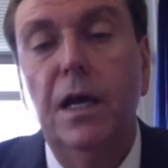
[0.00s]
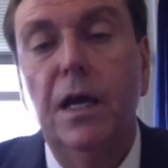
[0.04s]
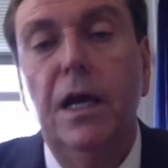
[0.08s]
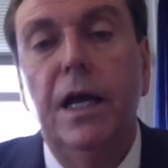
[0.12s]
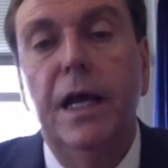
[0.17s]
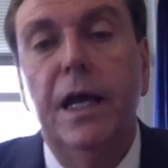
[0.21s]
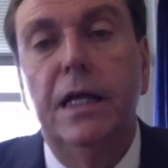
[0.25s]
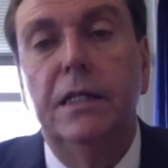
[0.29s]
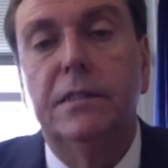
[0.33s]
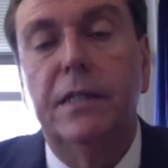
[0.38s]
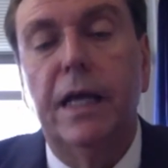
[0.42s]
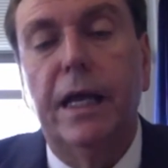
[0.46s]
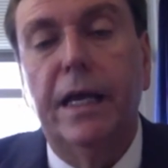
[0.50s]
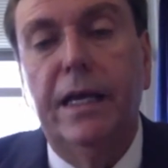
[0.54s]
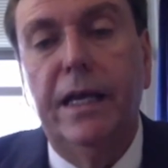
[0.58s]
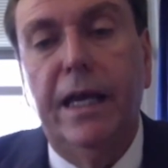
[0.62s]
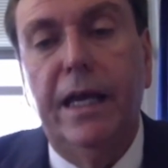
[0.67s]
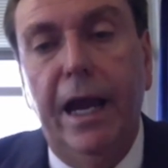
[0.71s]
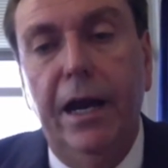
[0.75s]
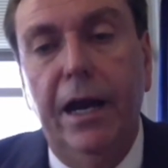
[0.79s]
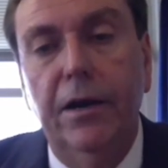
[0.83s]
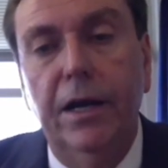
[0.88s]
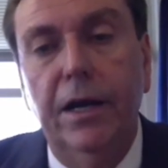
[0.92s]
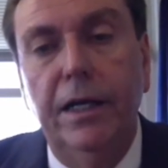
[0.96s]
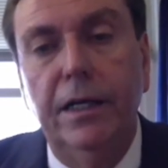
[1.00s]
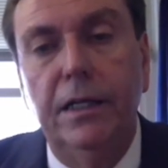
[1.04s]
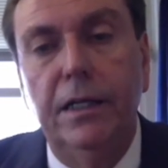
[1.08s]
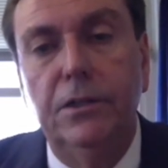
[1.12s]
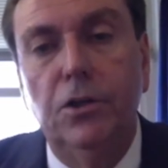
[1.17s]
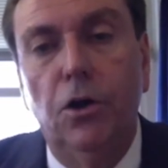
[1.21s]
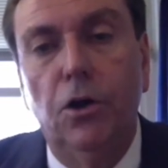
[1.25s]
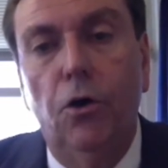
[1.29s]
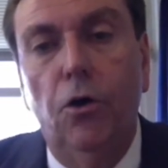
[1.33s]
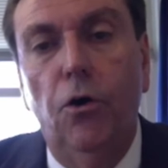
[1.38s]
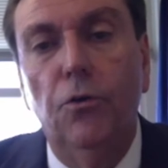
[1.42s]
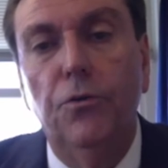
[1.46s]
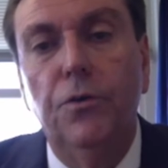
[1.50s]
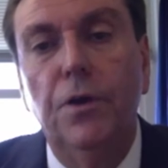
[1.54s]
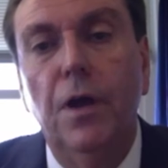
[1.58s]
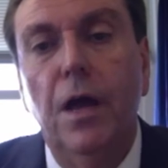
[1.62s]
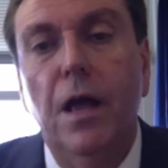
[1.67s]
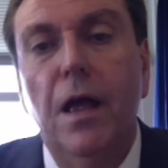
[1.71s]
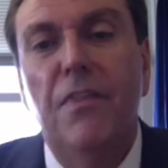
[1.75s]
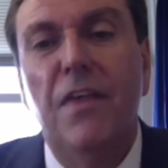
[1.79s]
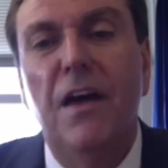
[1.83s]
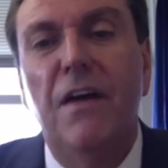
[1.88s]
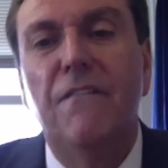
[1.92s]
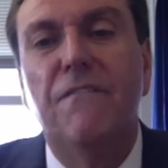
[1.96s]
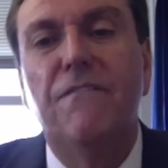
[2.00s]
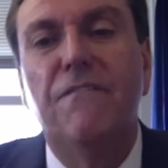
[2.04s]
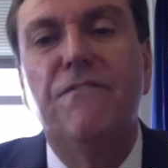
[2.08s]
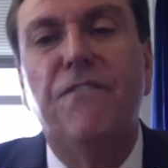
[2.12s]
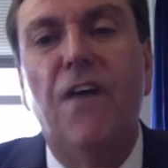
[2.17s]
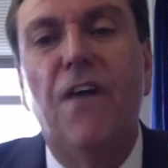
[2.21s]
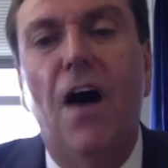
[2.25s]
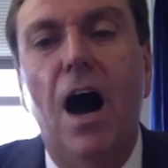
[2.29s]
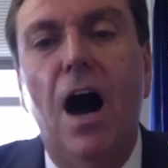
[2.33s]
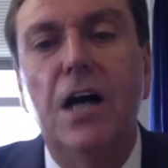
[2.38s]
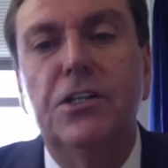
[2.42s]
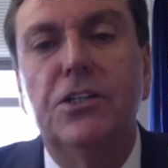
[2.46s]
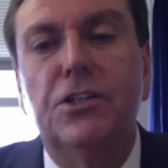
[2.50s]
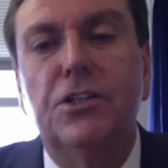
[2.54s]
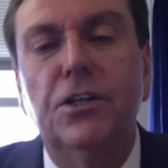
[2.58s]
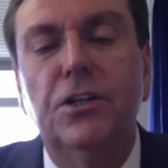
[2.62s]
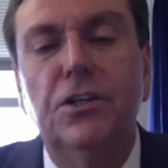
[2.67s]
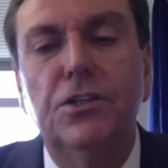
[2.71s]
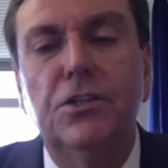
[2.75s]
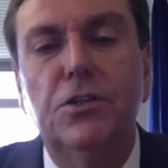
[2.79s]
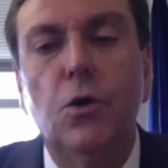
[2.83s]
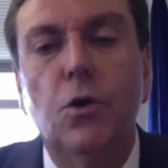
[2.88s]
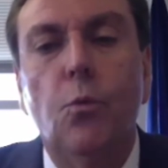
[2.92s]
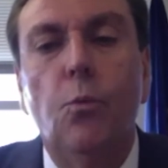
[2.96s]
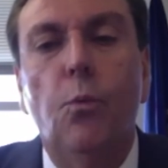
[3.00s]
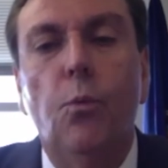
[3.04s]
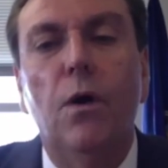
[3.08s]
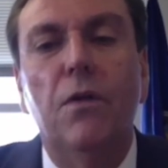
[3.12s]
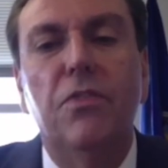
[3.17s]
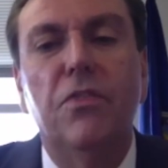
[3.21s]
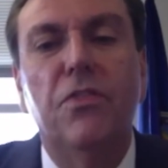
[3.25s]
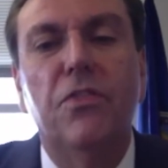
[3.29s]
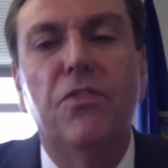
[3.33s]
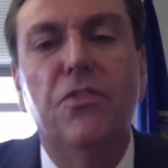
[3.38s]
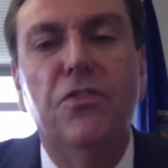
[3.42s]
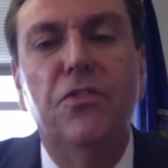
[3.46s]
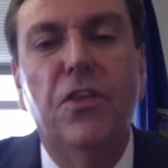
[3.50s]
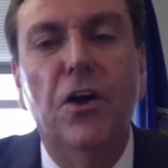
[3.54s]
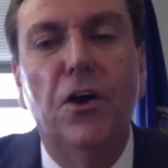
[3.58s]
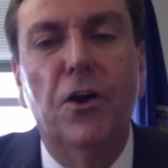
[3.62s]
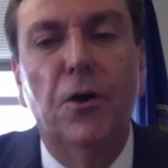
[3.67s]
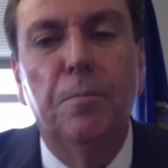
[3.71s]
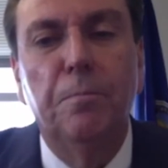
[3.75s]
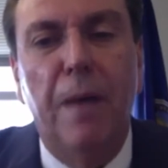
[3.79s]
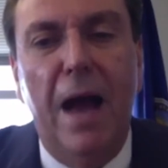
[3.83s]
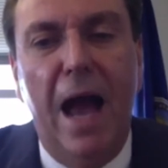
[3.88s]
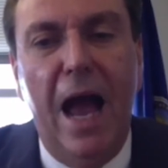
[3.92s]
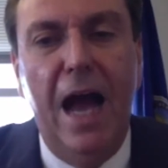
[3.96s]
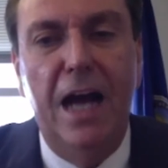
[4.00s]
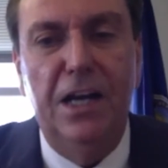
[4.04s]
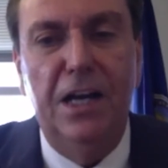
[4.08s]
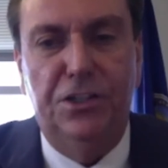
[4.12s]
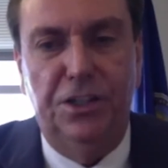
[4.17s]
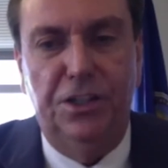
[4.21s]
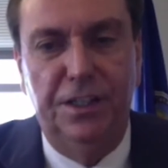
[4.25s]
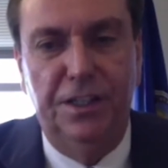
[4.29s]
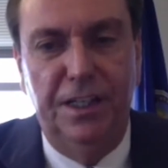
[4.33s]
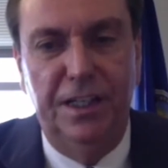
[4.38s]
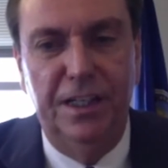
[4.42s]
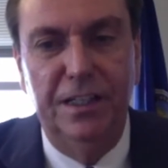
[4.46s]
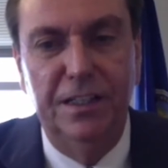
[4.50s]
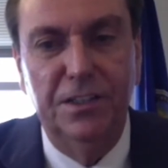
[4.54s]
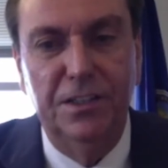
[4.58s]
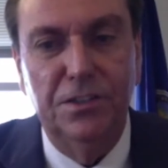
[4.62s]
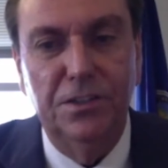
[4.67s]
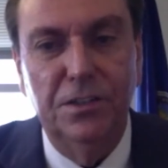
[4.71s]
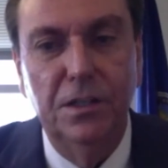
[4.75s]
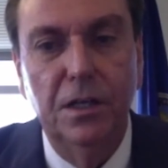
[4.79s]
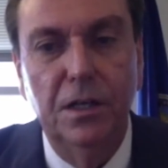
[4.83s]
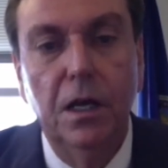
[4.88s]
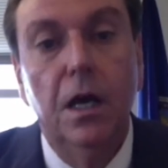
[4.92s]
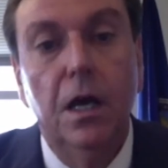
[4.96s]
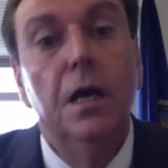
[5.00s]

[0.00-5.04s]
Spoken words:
It's a caring adult that fosters what their passion is.